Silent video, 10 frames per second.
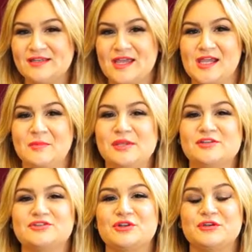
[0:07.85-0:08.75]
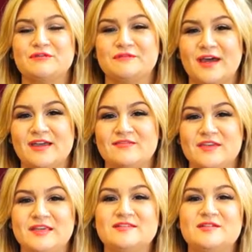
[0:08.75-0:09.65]
and I'm going to show you 5
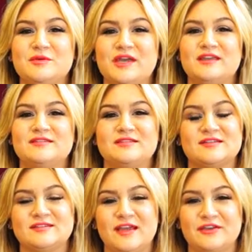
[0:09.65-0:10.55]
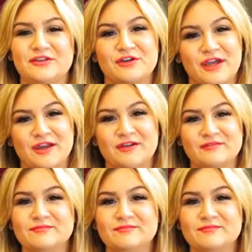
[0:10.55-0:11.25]
easy ways to style your hair.